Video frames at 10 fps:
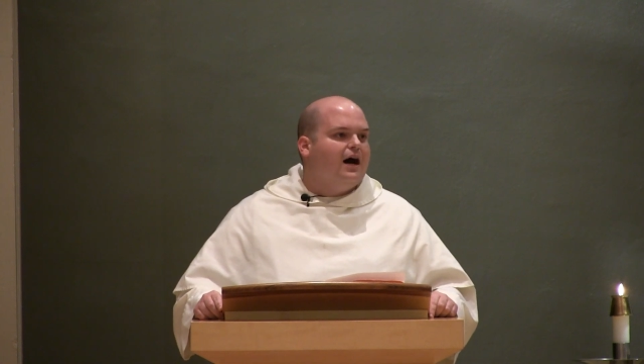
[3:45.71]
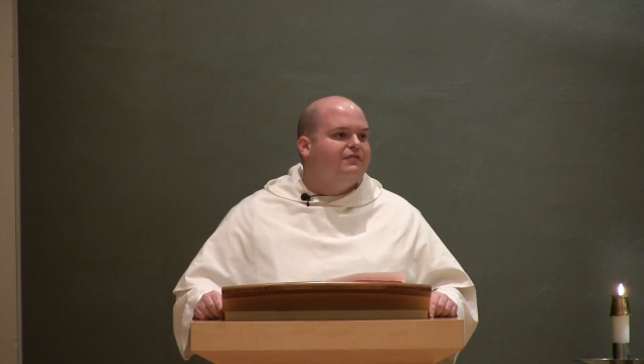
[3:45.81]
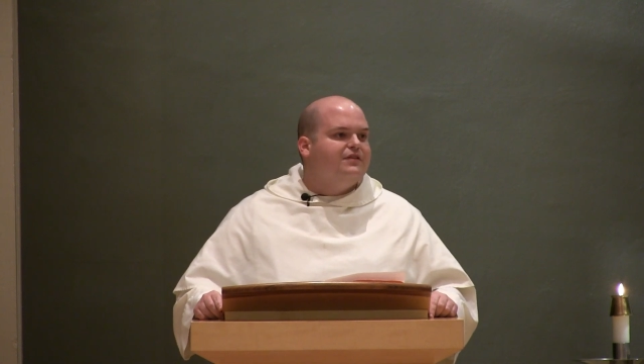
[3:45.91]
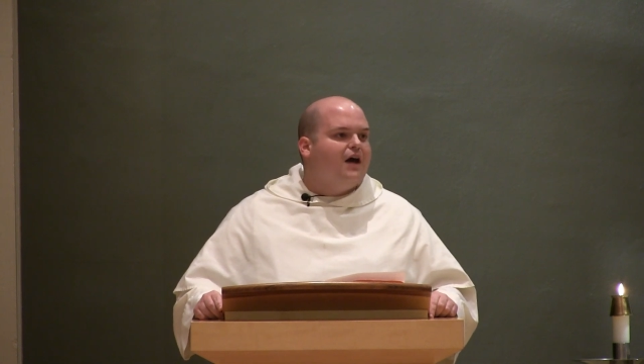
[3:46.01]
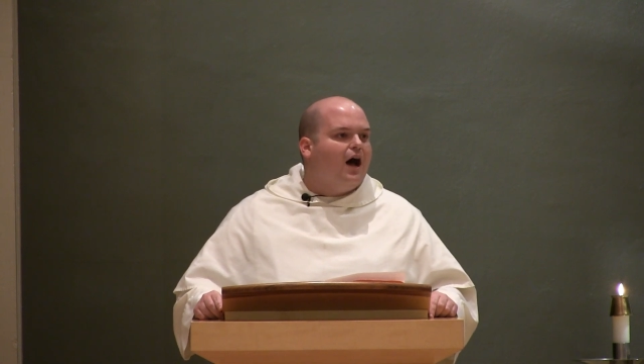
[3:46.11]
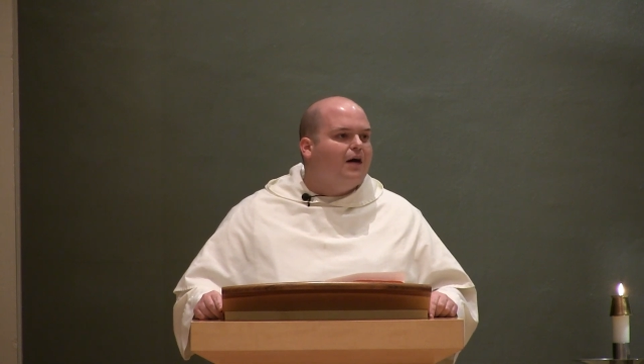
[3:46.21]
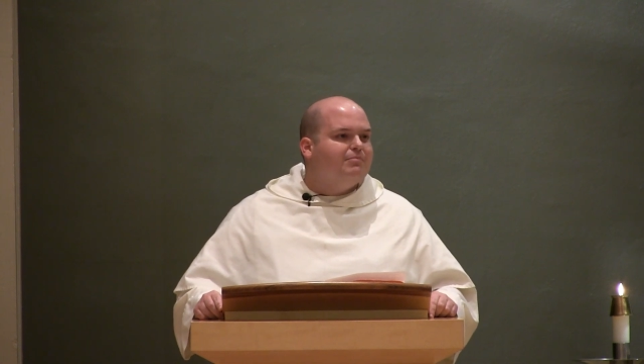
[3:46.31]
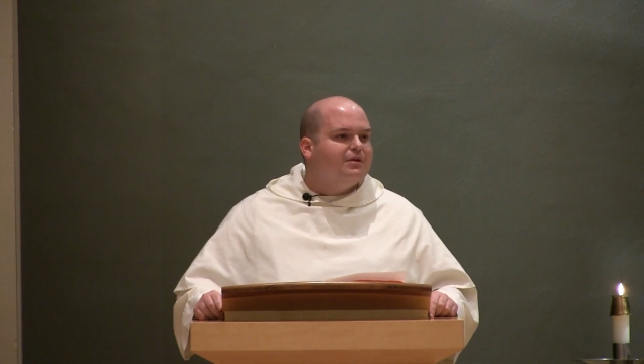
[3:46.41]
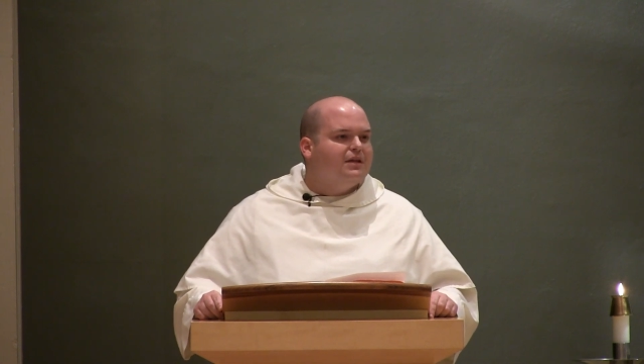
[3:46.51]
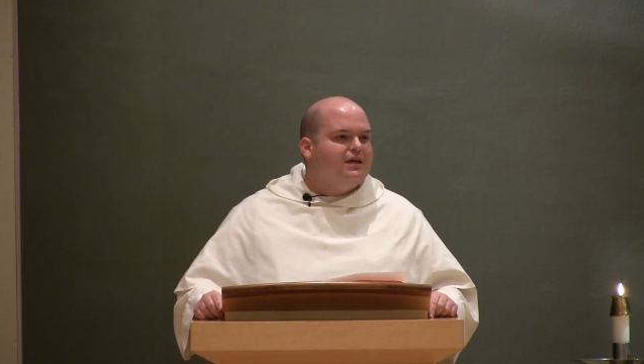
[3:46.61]
of
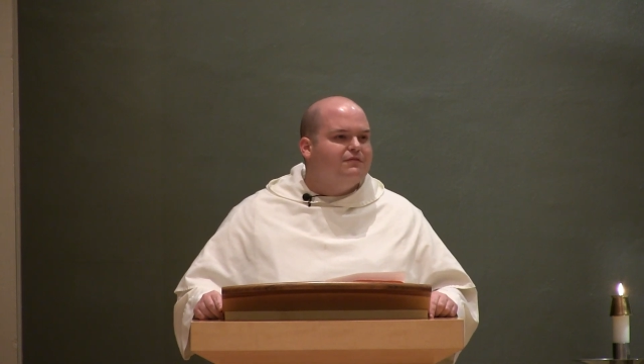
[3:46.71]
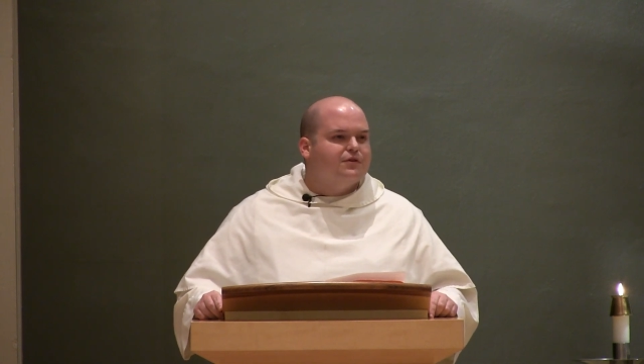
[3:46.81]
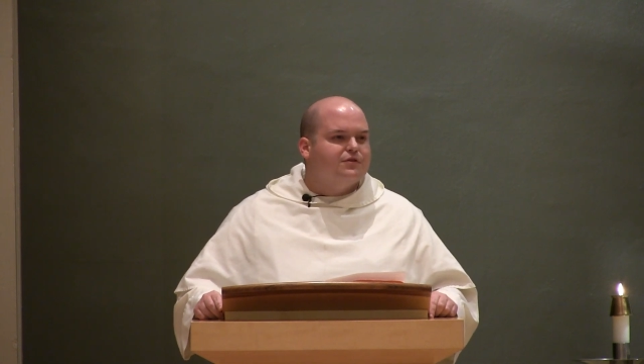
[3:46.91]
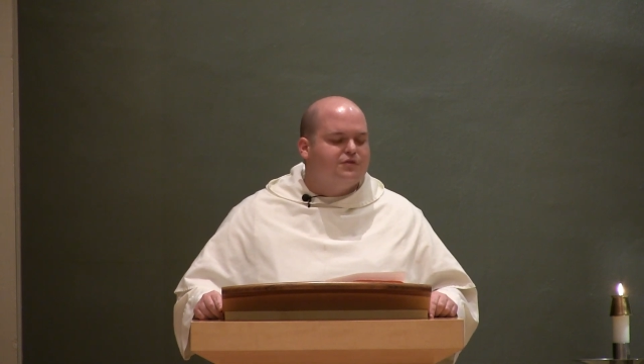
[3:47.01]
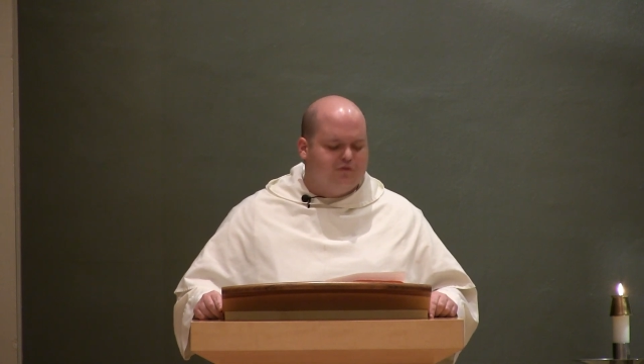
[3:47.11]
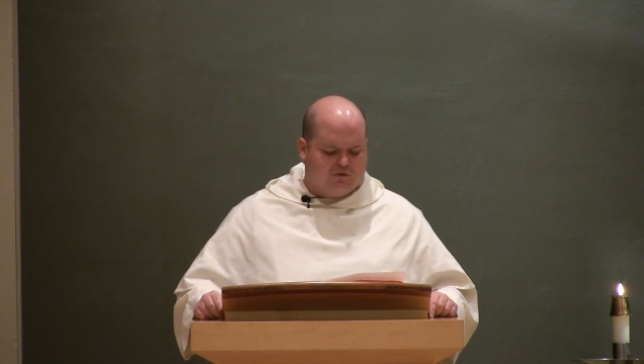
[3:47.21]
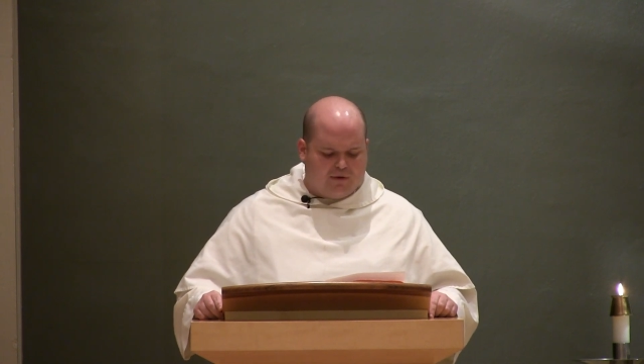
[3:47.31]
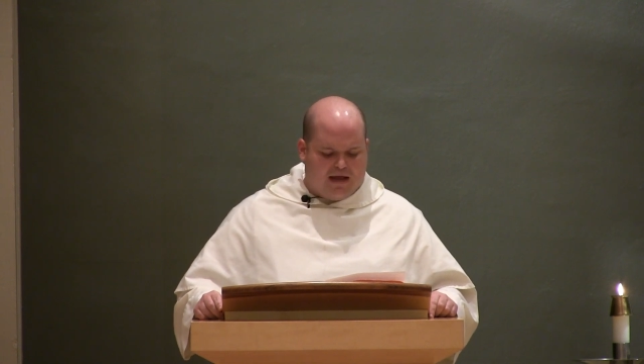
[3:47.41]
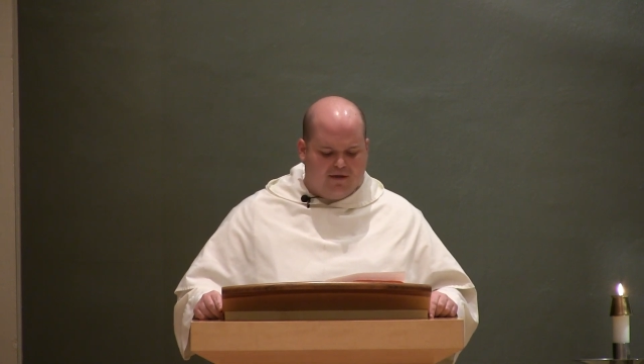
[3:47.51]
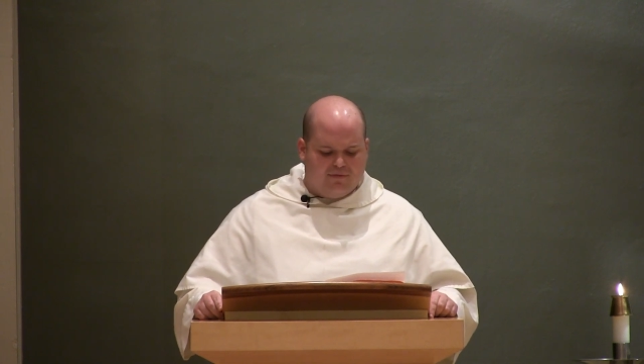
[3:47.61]
non-believers who
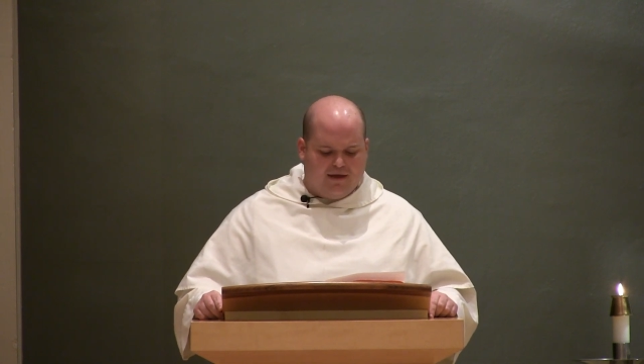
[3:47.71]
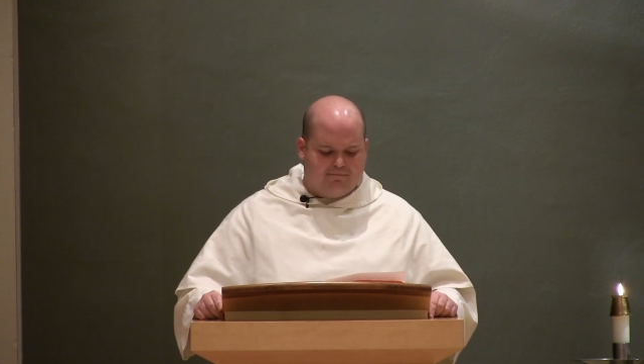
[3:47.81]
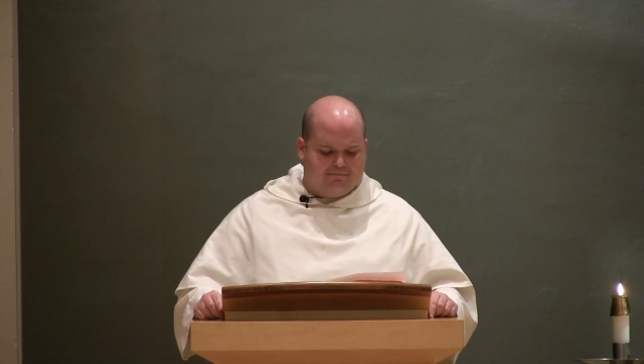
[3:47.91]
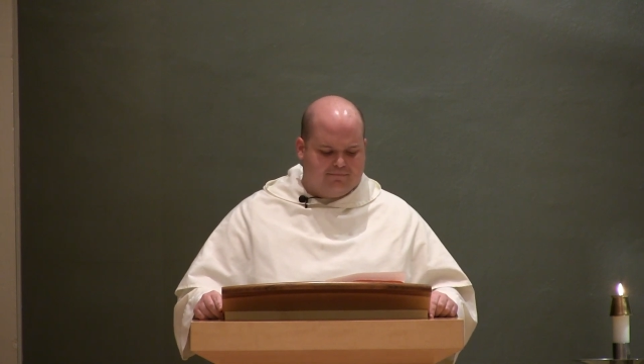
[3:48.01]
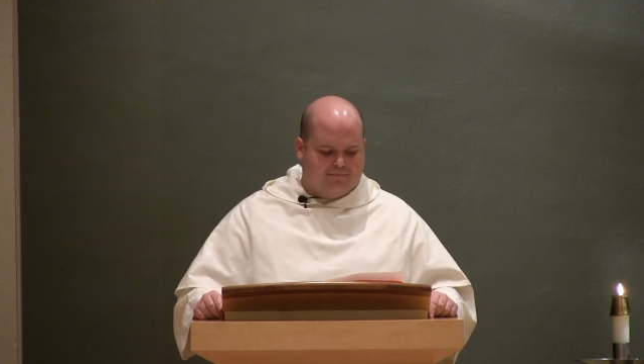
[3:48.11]
surround them.